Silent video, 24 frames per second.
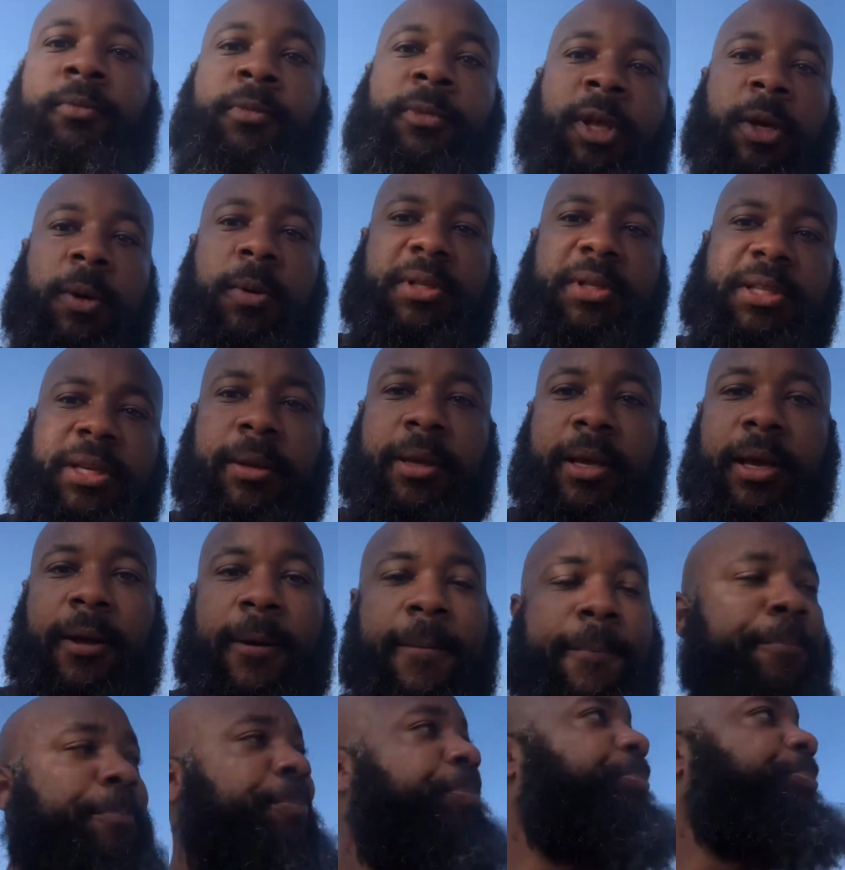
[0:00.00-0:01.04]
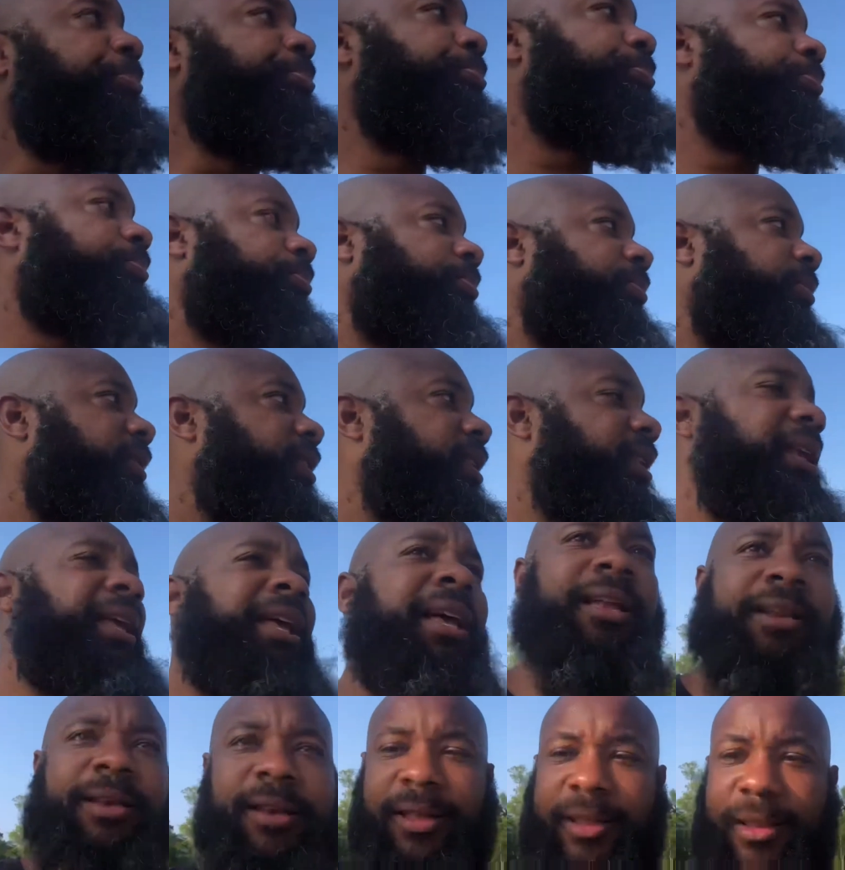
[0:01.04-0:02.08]
What's up, y'all?
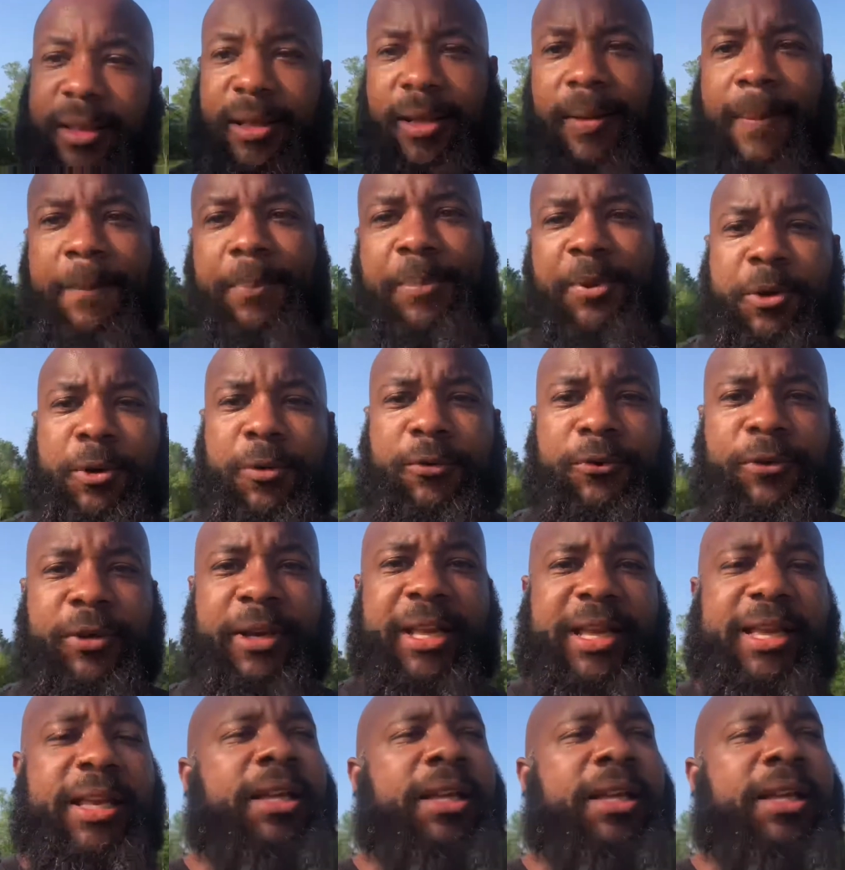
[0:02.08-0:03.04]
Another beautiful day,